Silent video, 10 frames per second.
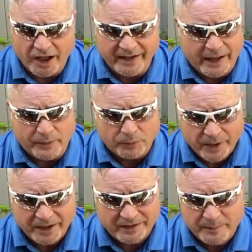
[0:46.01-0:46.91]
Now, he
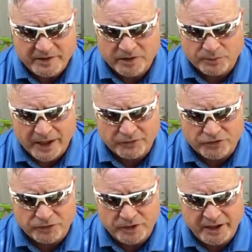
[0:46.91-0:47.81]
ran a limited route
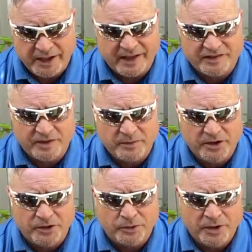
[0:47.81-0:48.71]
tree at
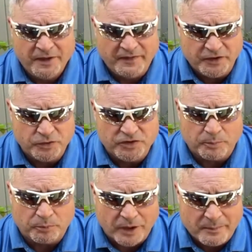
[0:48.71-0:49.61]
SMU. They used him
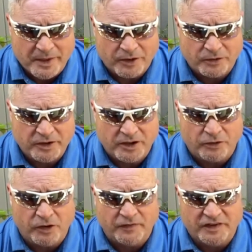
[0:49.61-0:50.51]
primarily
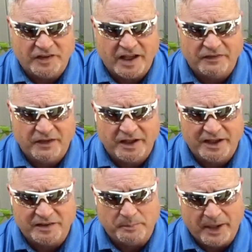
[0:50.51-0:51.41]
along the sideline
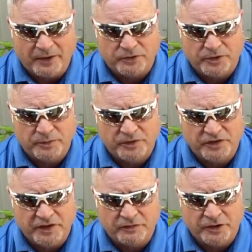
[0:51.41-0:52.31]
as a boundary
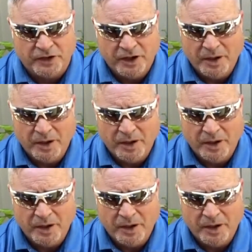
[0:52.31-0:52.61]
receiver.